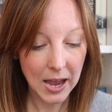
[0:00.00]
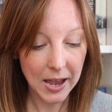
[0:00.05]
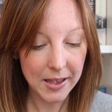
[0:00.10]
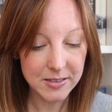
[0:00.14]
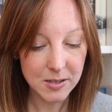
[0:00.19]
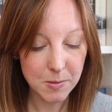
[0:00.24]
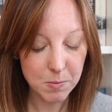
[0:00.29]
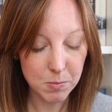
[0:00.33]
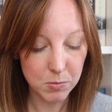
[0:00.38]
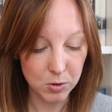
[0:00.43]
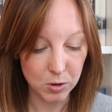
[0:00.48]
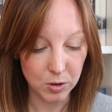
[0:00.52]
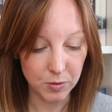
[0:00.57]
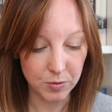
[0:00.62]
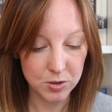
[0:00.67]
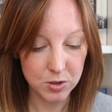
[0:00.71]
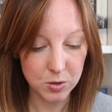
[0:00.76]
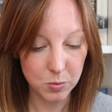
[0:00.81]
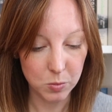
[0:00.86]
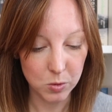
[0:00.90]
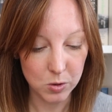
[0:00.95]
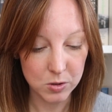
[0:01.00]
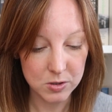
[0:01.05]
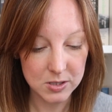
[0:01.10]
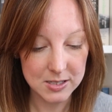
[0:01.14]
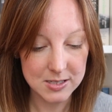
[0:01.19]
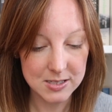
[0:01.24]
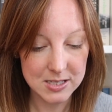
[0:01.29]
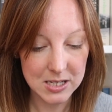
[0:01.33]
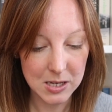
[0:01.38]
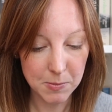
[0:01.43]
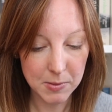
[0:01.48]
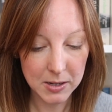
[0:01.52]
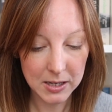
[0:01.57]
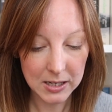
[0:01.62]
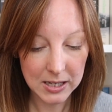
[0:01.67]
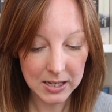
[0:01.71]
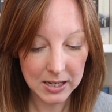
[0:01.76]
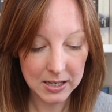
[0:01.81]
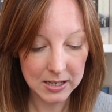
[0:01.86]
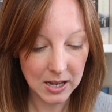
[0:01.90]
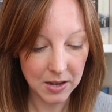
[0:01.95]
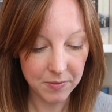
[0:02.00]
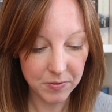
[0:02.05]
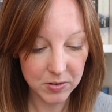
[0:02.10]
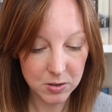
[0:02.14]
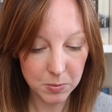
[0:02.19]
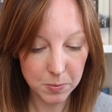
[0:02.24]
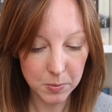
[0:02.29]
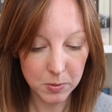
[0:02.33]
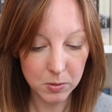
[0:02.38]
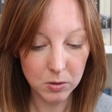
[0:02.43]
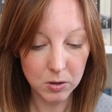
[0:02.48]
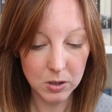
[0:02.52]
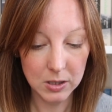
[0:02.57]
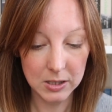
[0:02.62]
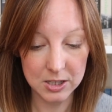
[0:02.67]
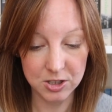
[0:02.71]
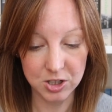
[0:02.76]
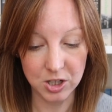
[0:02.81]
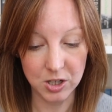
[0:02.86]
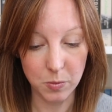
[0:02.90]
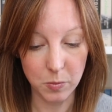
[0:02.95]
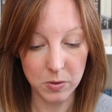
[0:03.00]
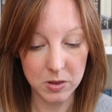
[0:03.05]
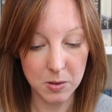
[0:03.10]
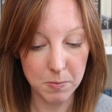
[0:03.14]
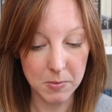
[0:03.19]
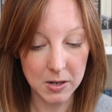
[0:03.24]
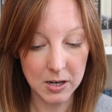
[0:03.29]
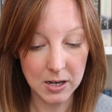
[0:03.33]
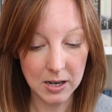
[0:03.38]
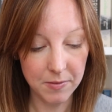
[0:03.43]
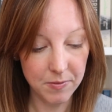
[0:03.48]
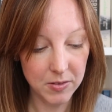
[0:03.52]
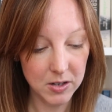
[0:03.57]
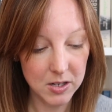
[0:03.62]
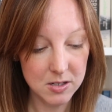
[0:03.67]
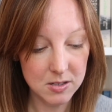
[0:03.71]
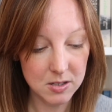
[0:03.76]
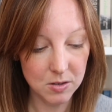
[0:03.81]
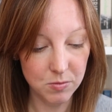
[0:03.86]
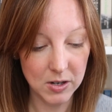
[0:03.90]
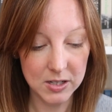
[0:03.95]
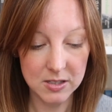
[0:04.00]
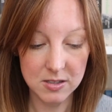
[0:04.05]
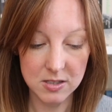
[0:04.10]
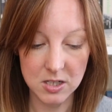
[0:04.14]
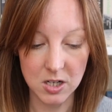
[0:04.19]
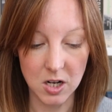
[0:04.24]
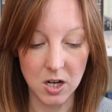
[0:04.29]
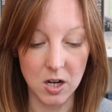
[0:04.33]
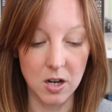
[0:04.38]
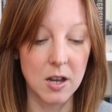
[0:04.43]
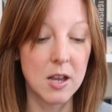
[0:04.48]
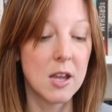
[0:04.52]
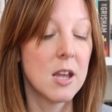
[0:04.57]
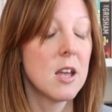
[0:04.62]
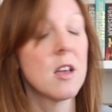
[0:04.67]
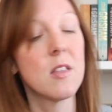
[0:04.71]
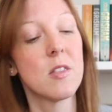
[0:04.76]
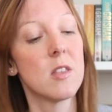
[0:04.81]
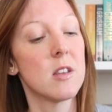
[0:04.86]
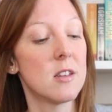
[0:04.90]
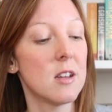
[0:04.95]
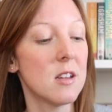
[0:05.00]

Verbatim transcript: As it moves towards a seemingly inevitable collision with a malevolent red star, the